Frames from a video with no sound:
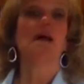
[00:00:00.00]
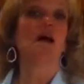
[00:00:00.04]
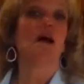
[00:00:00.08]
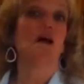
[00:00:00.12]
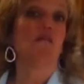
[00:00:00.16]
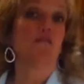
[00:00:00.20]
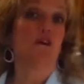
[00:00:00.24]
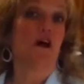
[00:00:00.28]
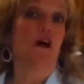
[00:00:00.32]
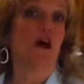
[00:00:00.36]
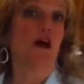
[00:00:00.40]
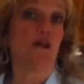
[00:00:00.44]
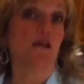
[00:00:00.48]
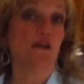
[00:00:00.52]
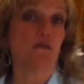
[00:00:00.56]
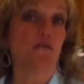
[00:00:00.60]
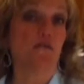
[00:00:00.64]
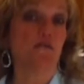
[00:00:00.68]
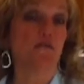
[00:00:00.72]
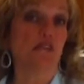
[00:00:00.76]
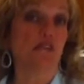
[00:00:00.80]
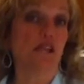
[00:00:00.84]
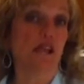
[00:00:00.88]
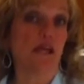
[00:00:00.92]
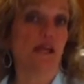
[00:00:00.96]
of
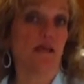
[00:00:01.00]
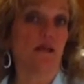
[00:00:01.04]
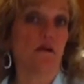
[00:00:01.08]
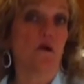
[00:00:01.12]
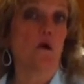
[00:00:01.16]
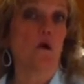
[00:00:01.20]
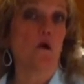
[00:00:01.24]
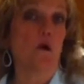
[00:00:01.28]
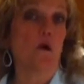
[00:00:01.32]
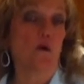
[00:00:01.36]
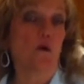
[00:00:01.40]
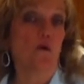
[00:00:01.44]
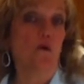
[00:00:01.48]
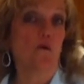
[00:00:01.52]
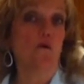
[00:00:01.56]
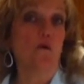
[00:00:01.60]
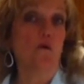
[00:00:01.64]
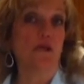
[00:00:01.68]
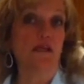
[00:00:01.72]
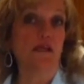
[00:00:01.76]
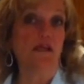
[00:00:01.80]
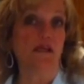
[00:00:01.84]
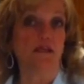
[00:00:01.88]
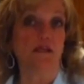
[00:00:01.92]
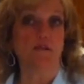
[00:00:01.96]
100% whole
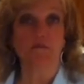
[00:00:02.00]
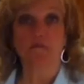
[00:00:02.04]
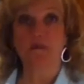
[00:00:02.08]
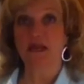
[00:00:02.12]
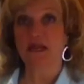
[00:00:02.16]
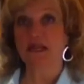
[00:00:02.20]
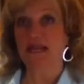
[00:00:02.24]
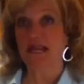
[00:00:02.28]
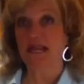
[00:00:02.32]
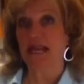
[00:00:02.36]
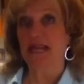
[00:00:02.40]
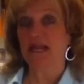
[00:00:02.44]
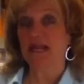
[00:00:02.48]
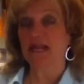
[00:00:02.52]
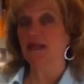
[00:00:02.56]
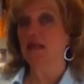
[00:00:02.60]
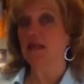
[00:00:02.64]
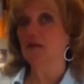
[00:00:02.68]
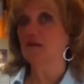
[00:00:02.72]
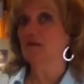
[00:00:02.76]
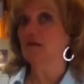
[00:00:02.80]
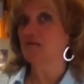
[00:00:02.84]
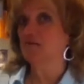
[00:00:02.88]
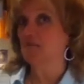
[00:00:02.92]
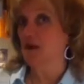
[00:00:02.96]
wheat penne
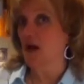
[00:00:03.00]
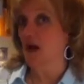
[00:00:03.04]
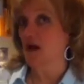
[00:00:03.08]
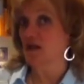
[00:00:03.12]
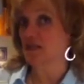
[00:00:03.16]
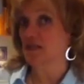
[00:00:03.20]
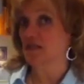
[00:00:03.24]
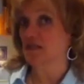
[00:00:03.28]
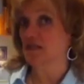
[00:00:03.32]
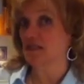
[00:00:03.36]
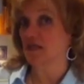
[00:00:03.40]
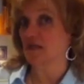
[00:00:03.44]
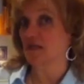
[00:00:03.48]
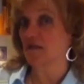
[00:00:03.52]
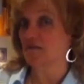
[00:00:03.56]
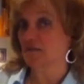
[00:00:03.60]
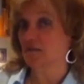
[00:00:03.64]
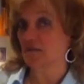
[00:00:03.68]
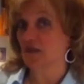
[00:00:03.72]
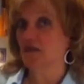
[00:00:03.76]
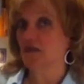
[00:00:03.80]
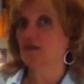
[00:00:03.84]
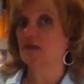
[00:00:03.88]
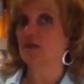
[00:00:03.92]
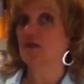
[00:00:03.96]
pasta,
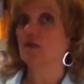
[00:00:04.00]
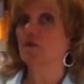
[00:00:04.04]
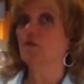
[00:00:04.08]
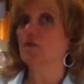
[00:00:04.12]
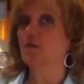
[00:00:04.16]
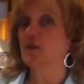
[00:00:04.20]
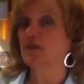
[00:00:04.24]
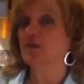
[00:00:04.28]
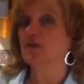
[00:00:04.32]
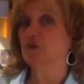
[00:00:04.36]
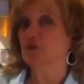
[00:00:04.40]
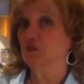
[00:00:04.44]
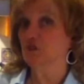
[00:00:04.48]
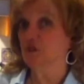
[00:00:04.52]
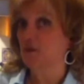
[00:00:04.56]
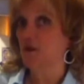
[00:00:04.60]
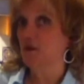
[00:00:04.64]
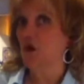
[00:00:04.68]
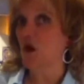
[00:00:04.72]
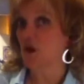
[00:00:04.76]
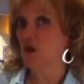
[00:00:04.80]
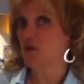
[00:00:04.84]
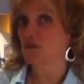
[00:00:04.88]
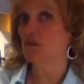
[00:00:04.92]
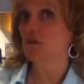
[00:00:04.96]
which
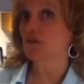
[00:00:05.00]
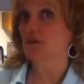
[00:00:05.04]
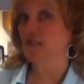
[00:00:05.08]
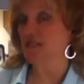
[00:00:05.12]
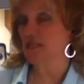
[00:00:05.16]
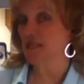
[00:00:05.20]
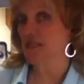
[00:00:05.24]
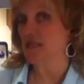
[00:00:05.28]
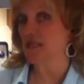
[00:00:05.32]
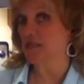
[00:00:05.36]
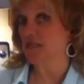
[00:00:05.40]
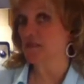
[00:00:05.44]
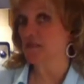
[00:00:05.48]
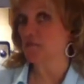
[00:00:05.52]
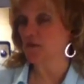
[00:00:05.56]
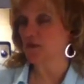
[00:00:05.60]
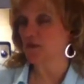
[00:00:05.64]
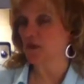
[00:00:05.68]
also contains some